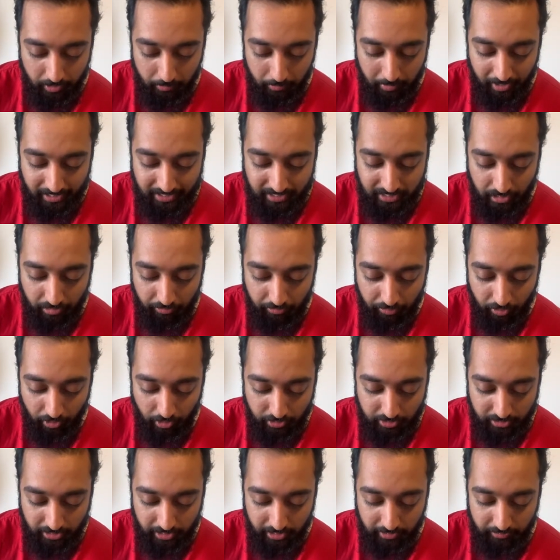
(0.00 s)
But I still
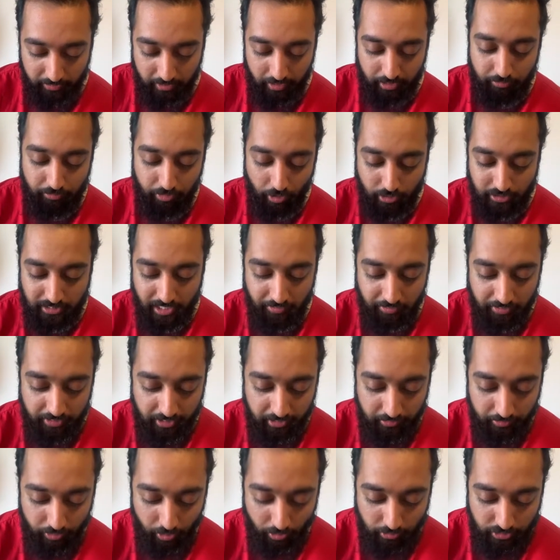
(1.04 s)
froze it. Froze
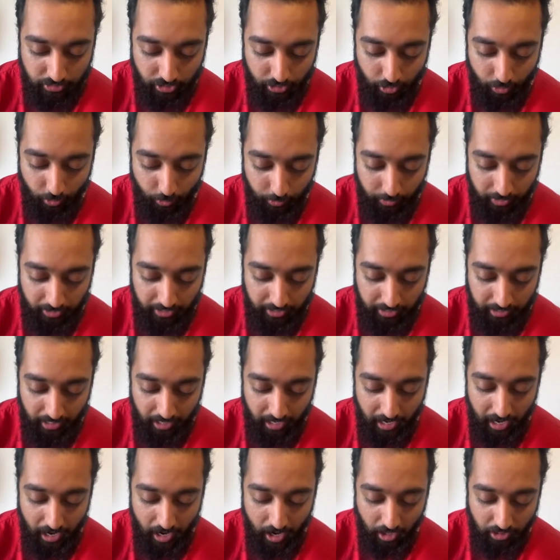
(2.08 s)
everything. Froze the queen,
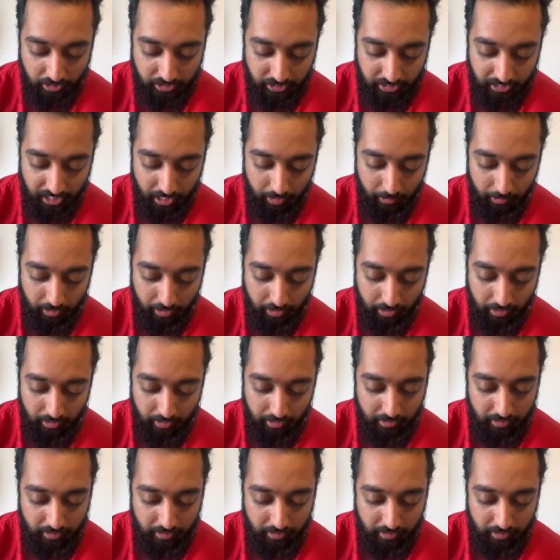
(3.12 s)
archer tower.